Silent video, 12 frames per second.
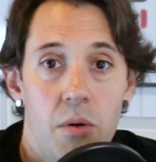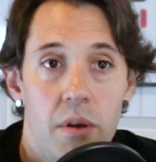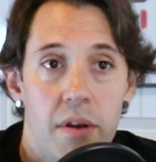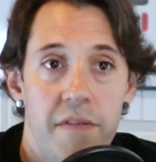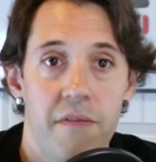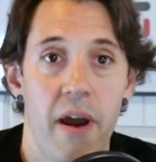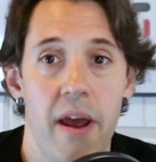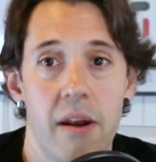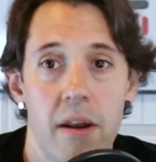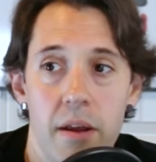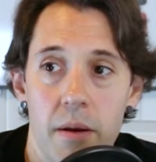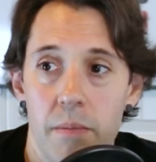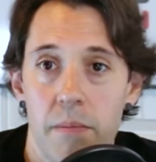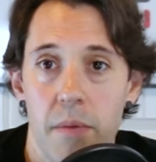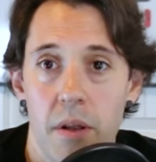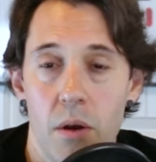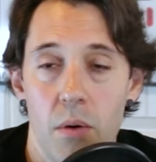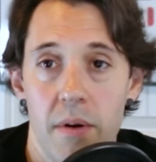know, confide in him,
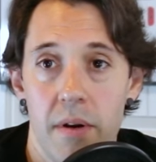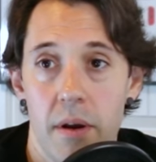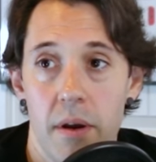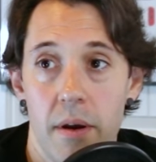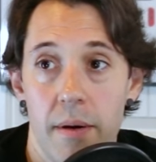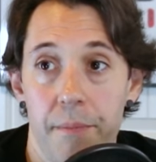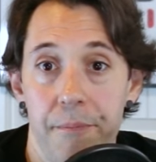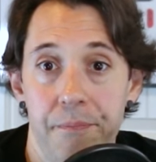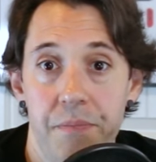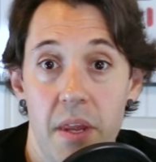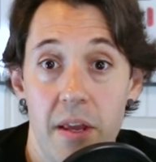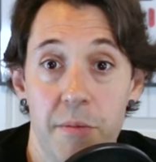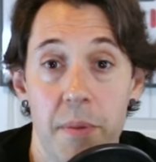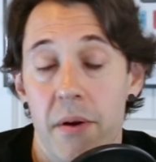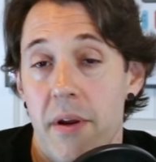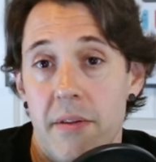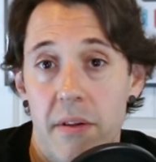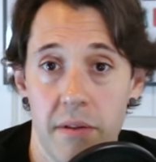you know,
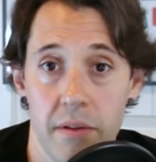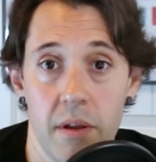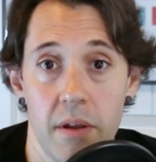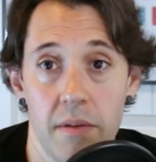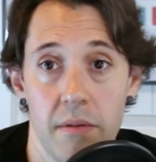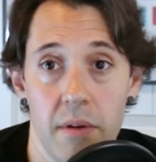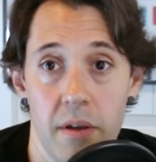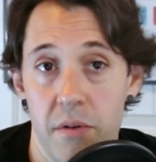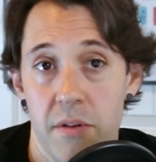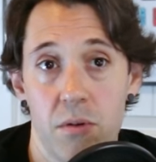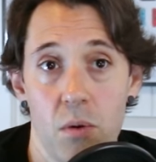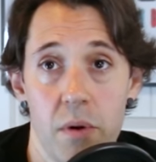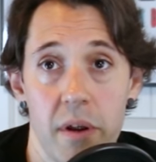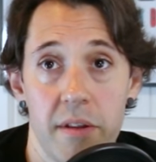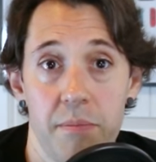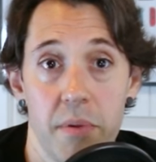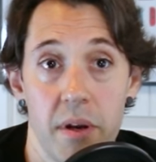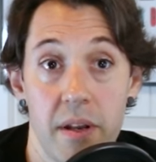experiences and other
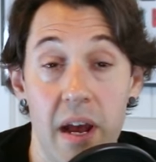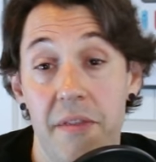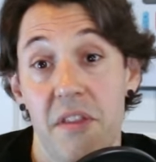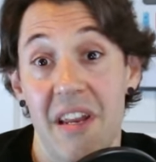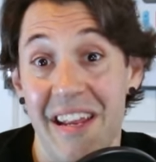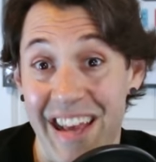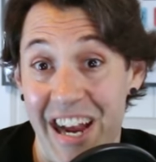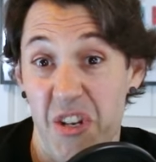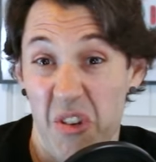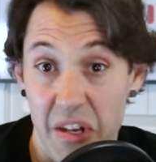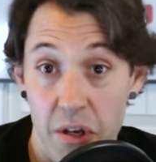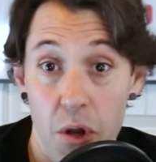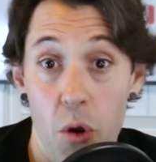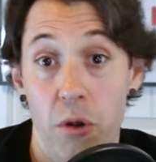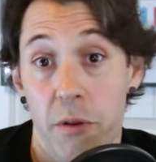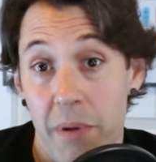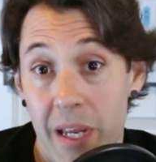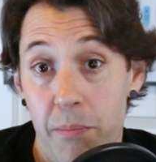stories, but not that he actually
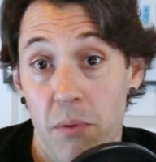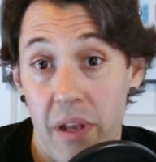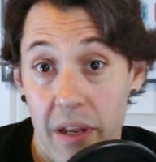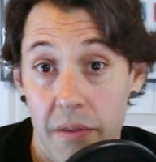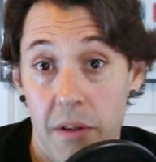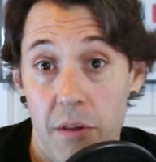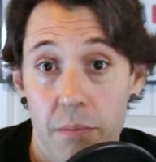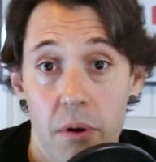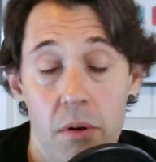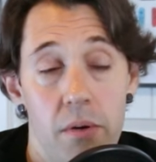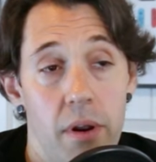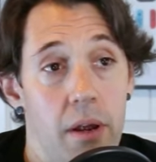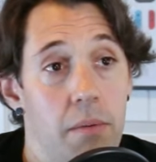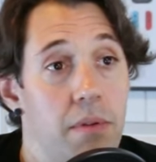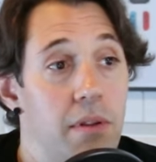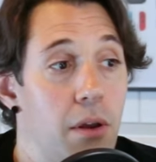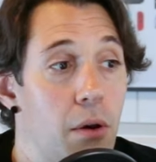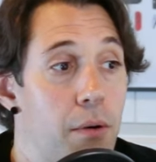knows people in these programs.
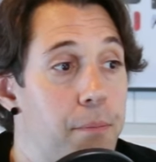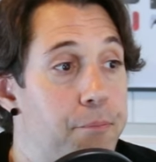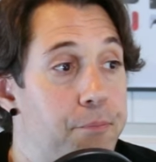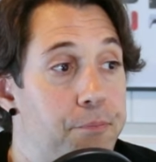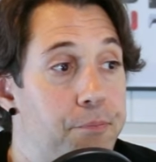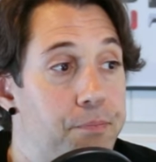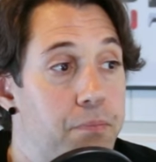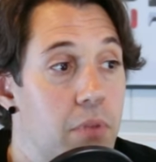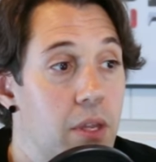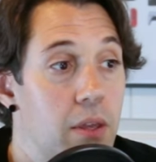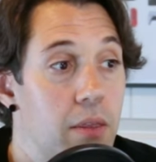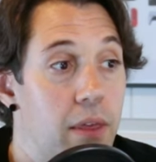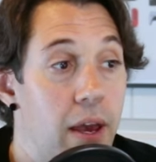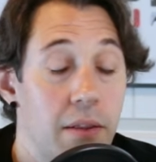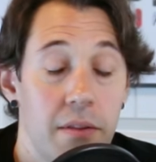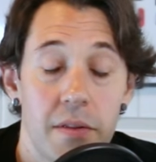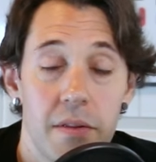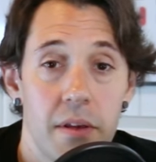So
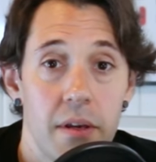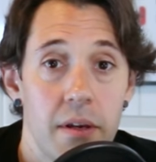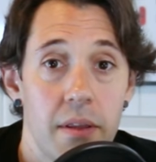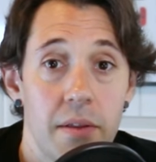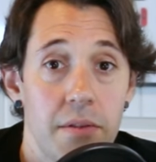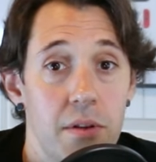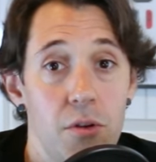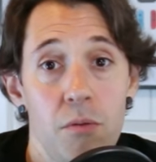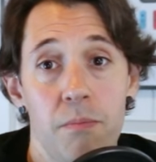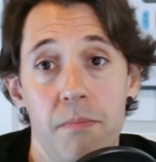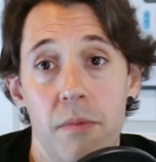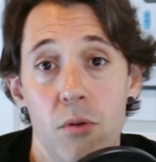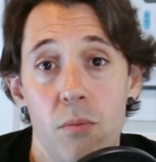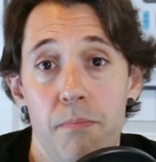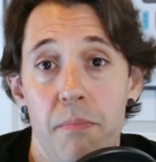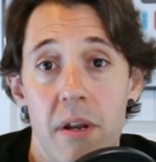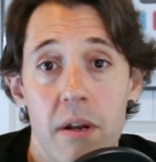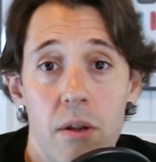that's a new
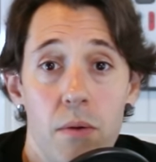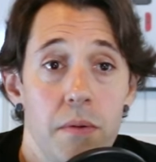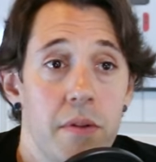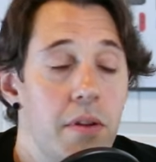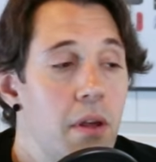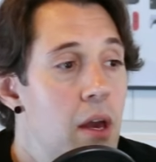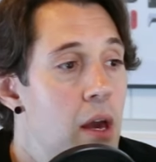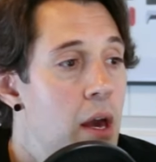bit of news.